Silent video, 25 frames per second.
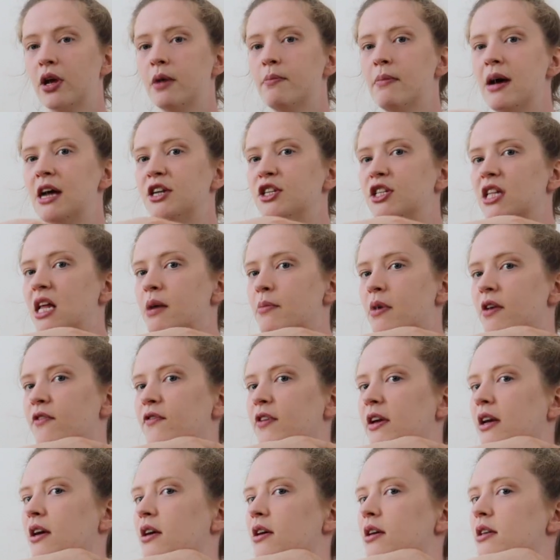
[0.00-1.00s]
imagine they're my
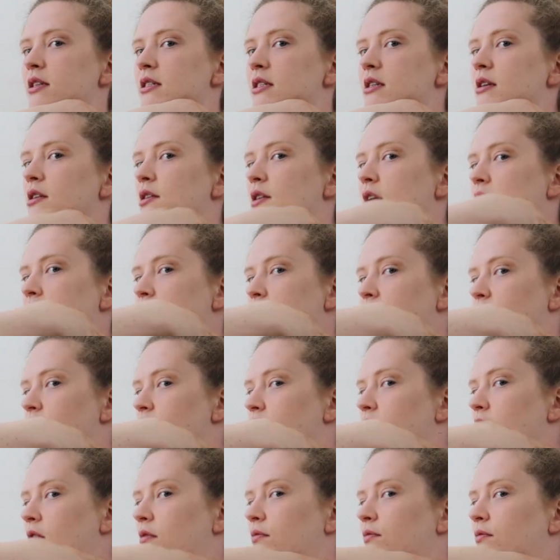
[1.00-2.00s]
fingers.
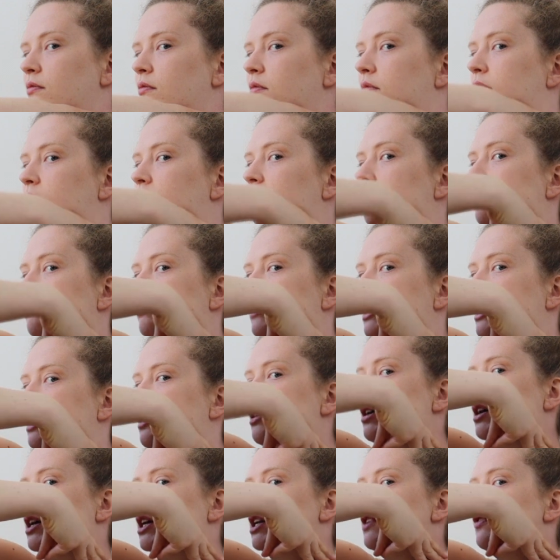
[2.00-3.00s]
They
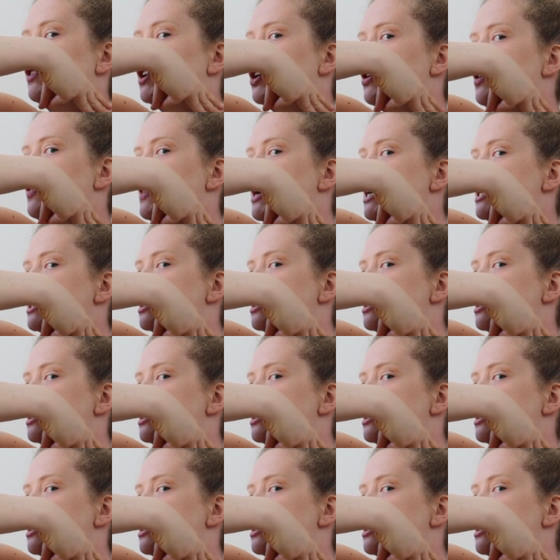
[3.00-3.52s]
kind of go in that